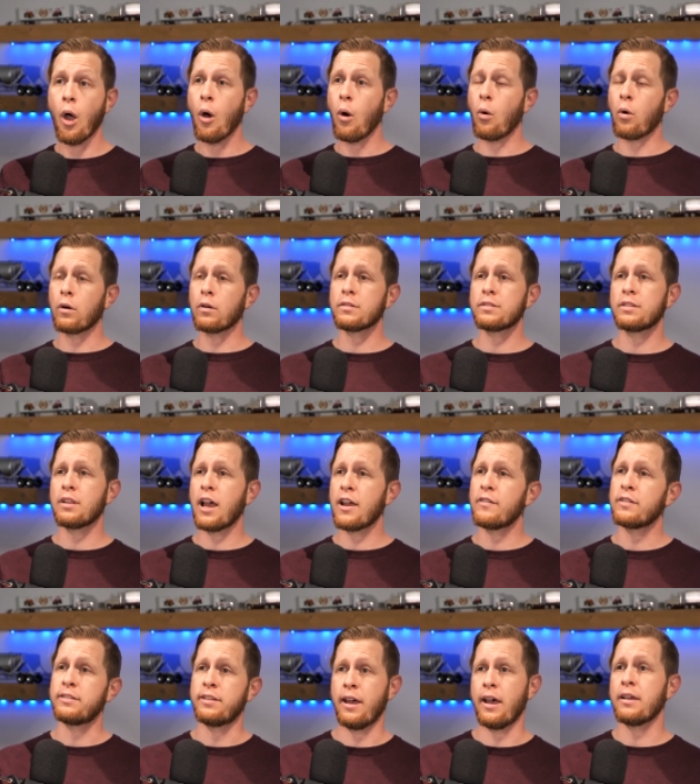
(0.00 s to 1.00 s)
Oral saliva
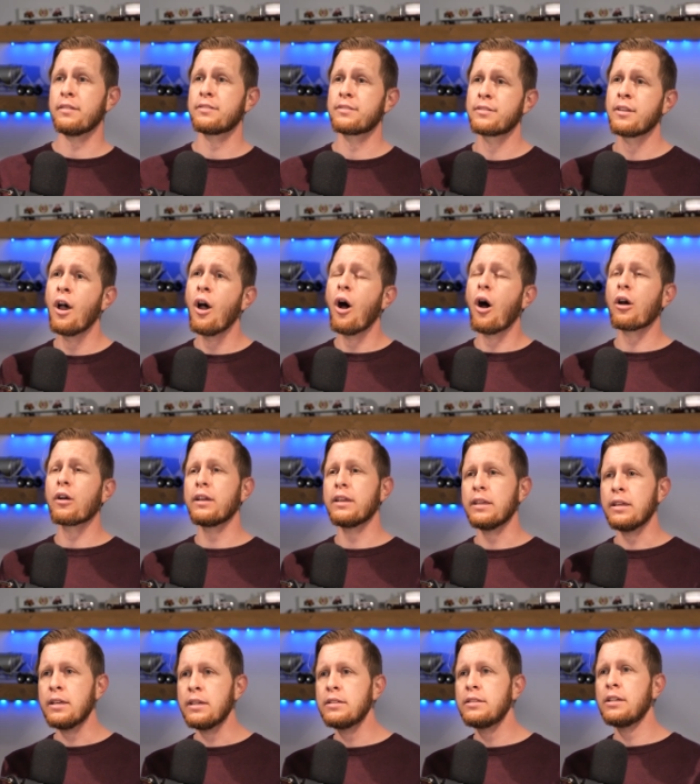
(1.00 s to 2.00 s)
tests are
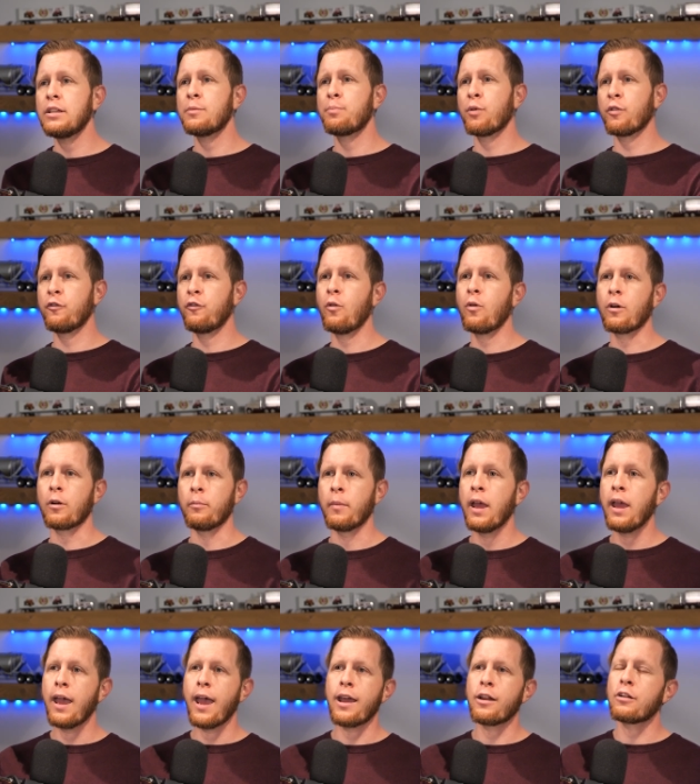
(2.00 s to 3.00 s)
easy to perform
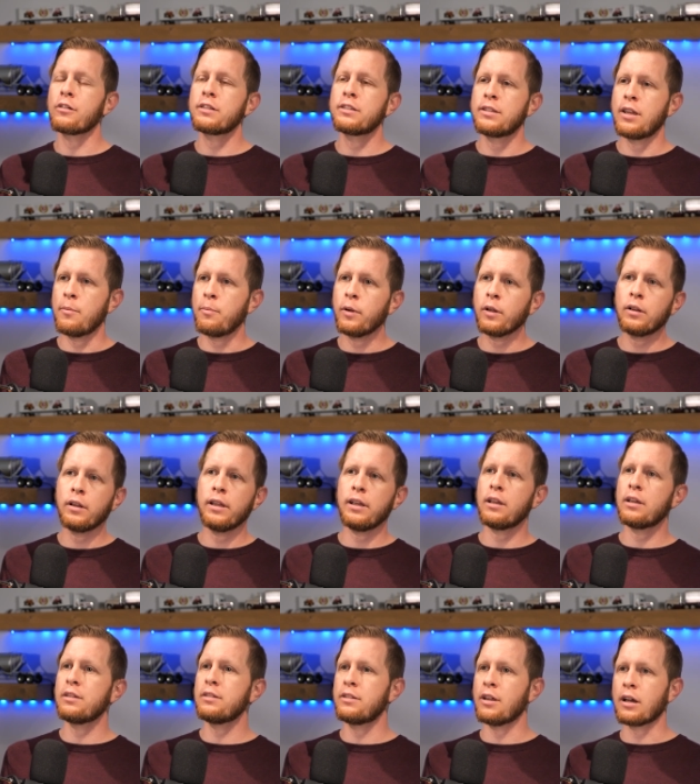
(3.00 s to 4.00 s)
and are typically
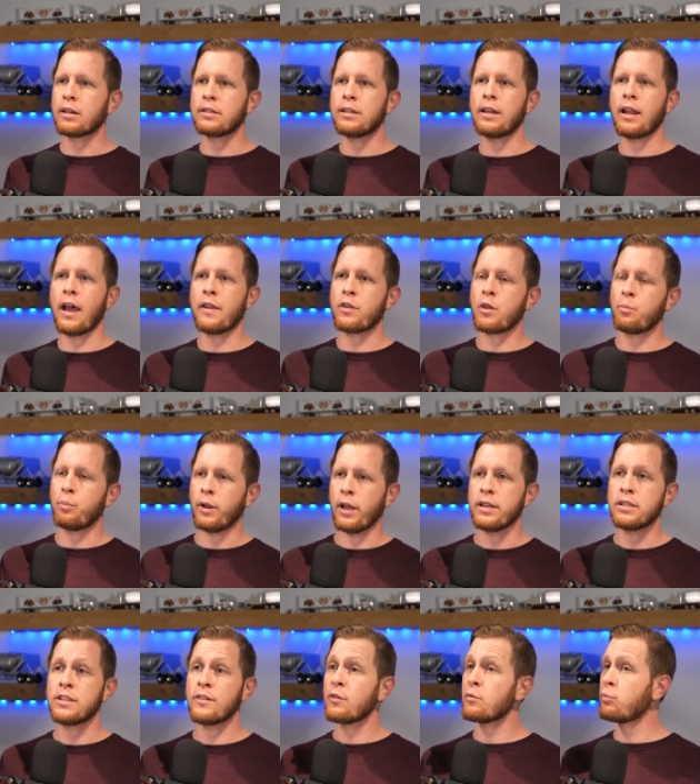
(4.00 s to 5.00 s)
conducted at the
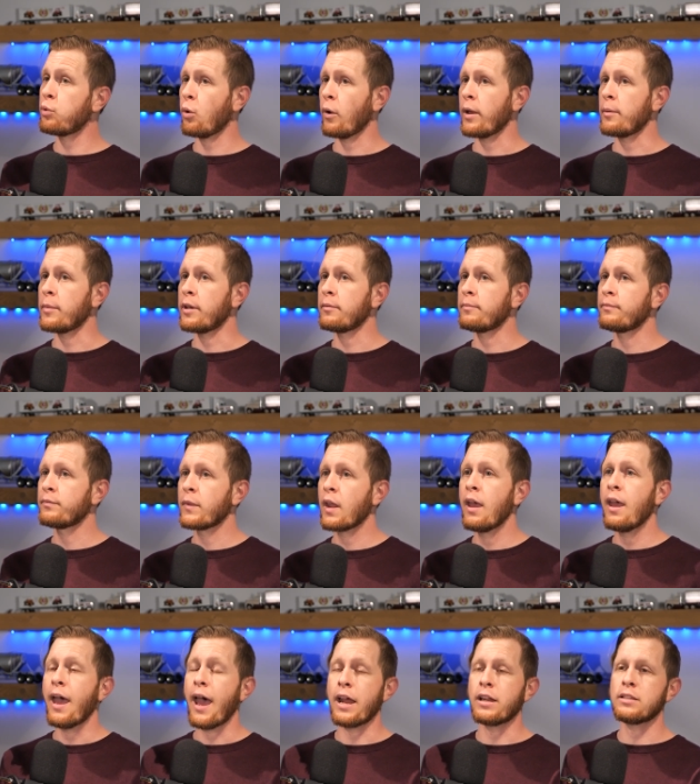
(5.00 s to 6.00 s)
place of employment,
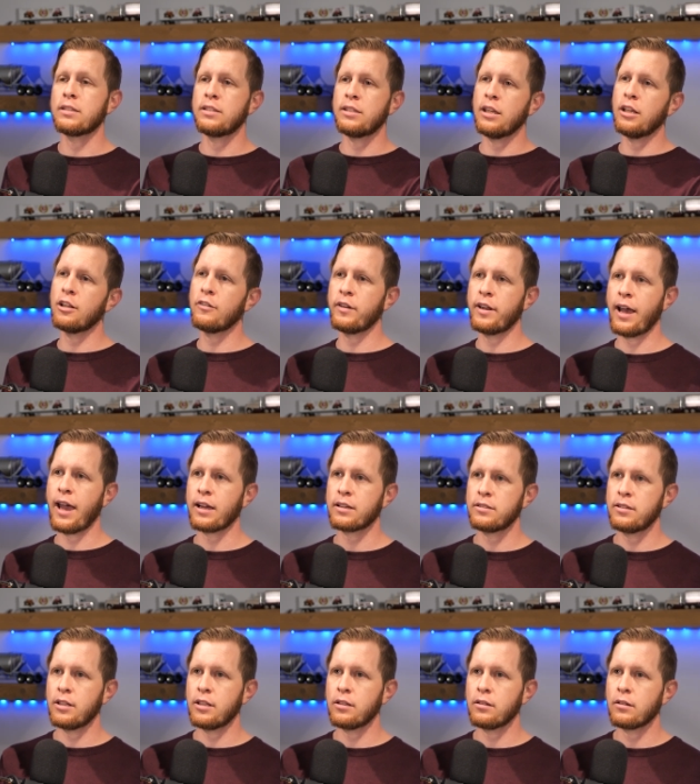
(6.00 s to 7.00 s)
at a scene of an
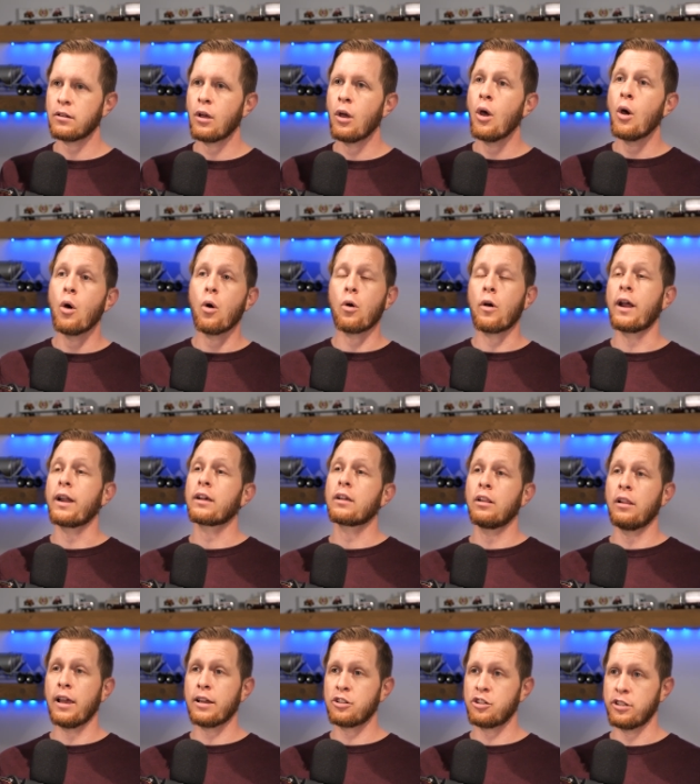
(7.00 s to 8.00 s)
accident, or at a
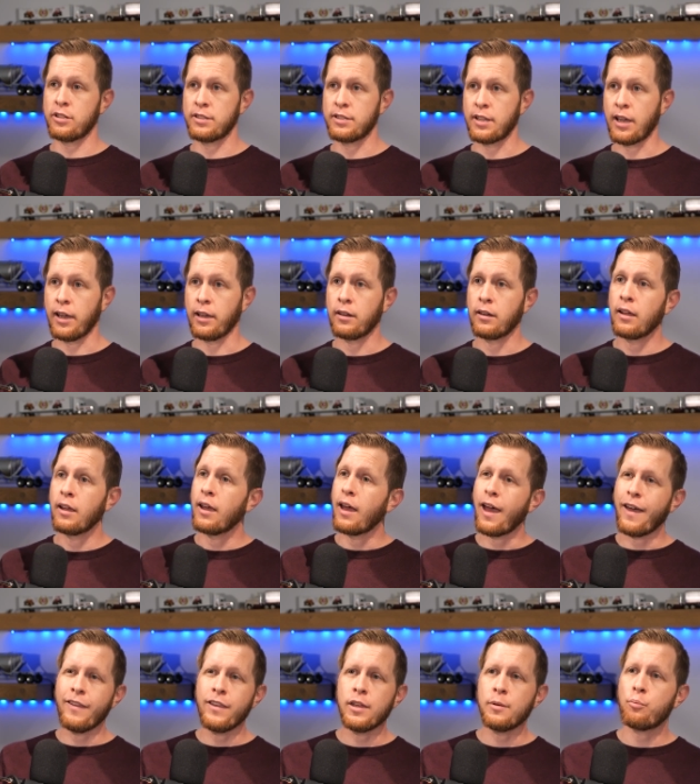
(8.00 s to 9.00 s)
collection site.
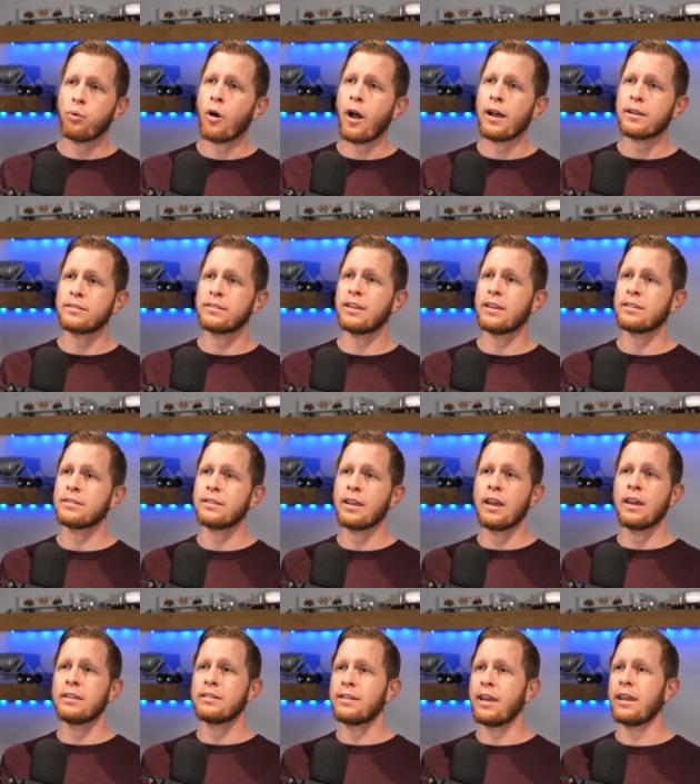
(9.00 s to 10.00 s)
And the process
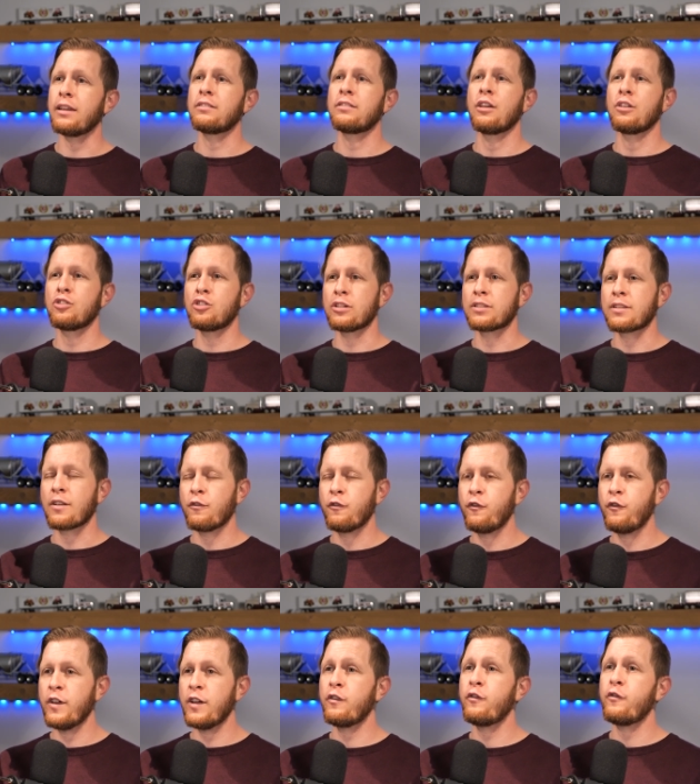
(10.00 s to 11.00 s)
takes just
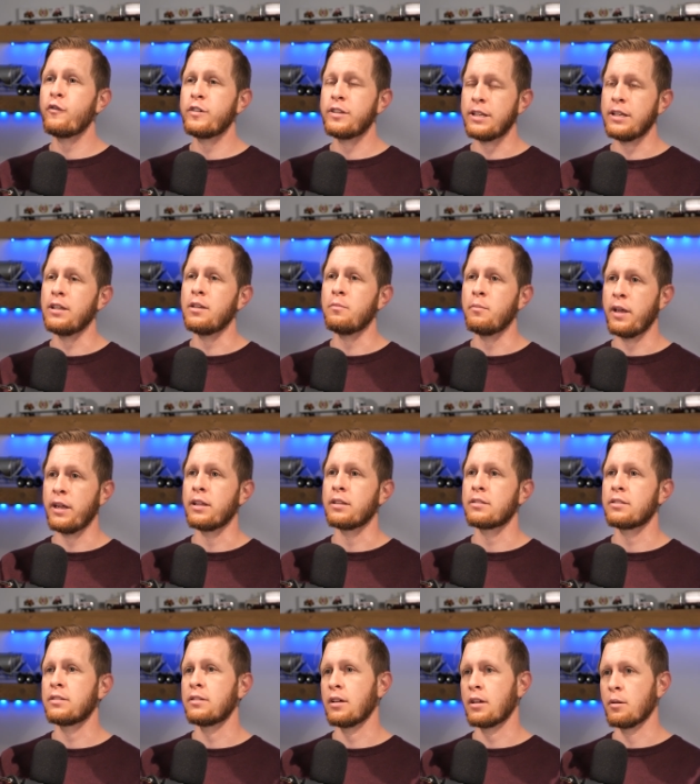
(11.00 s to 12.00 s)
15 minutes
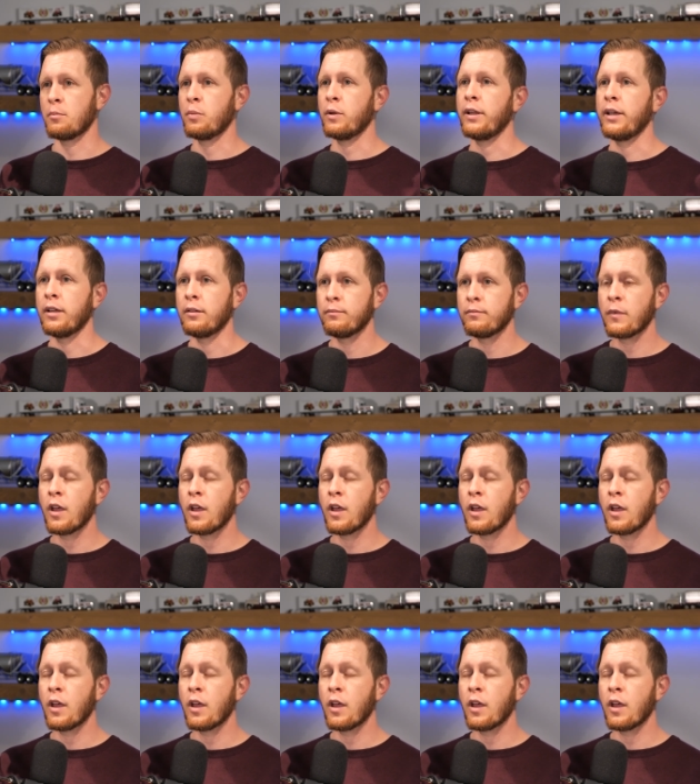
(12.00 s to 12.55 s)
to complete.